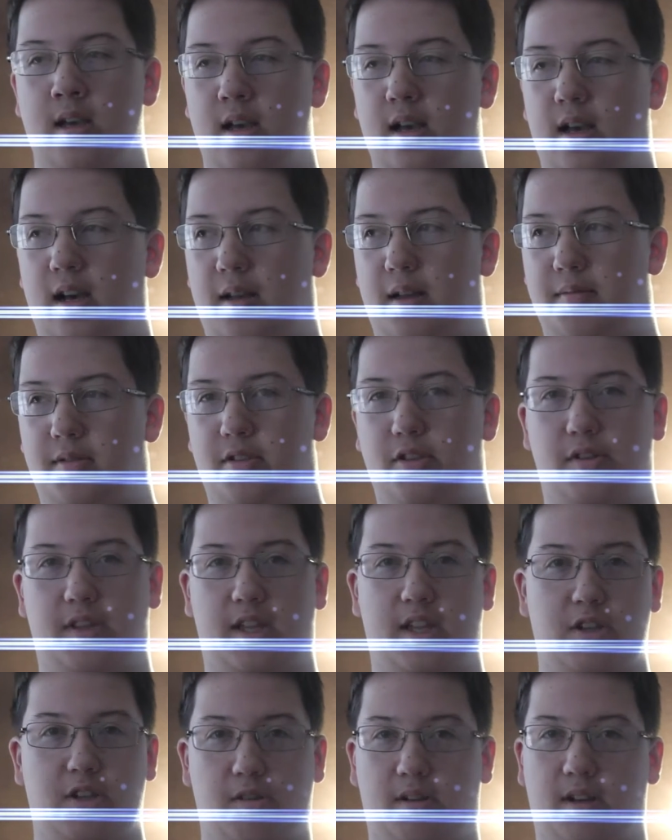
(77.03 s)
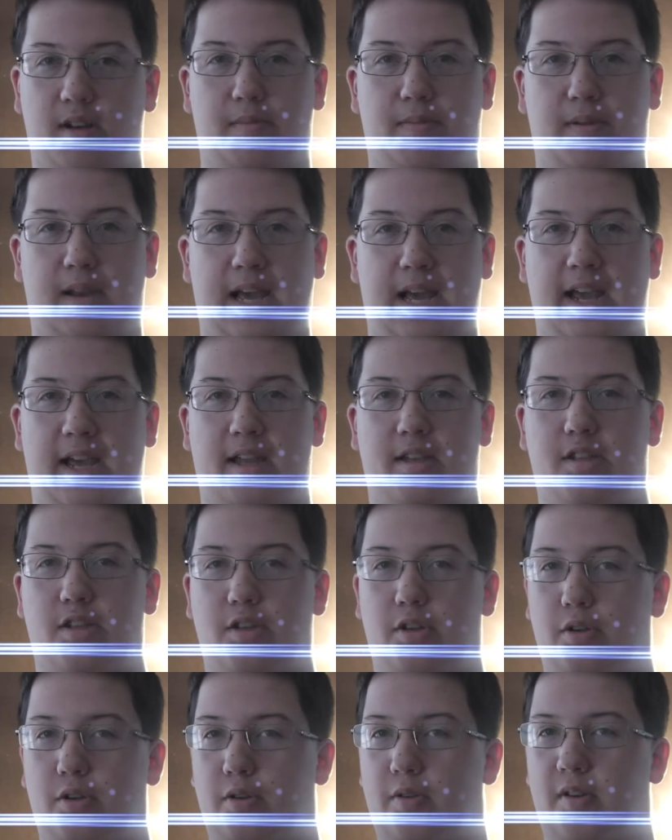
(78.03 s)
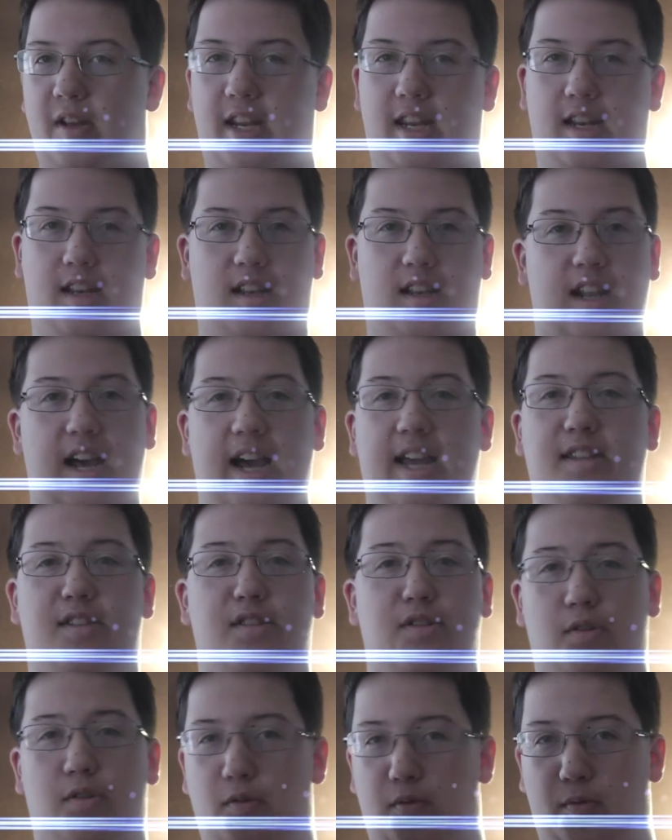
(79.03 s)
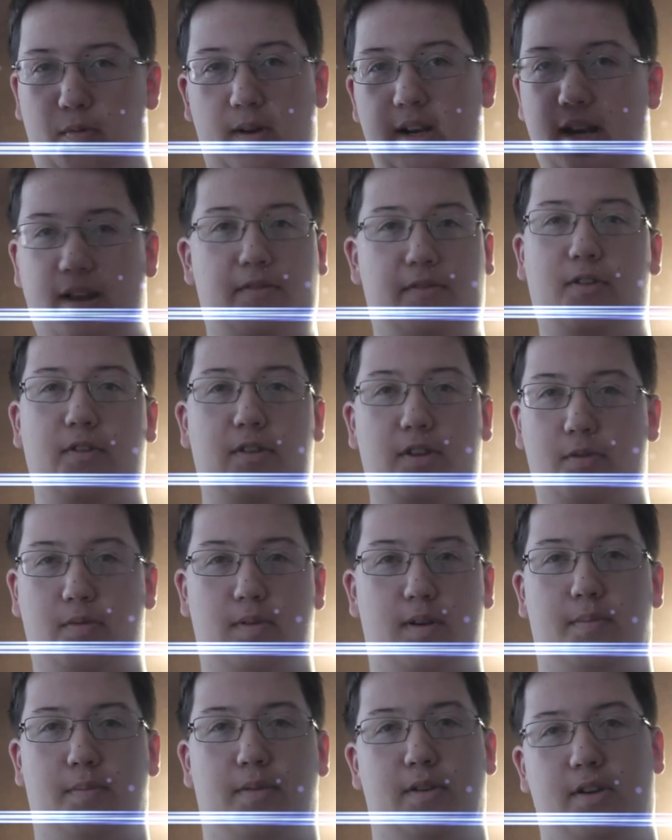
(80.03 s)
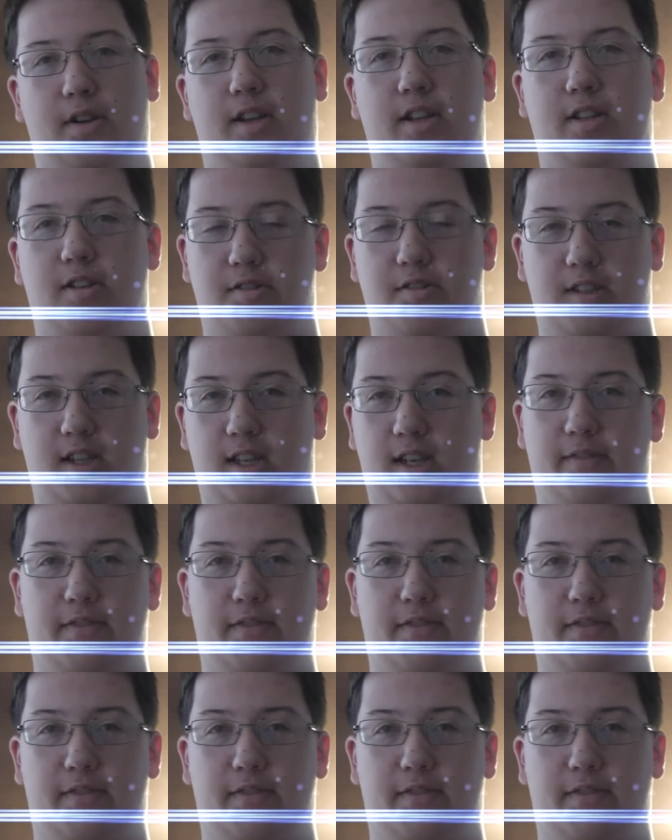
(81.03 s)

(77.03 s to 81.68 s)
um, so then you can apply it to any lights or whatever you want to put it in your scene.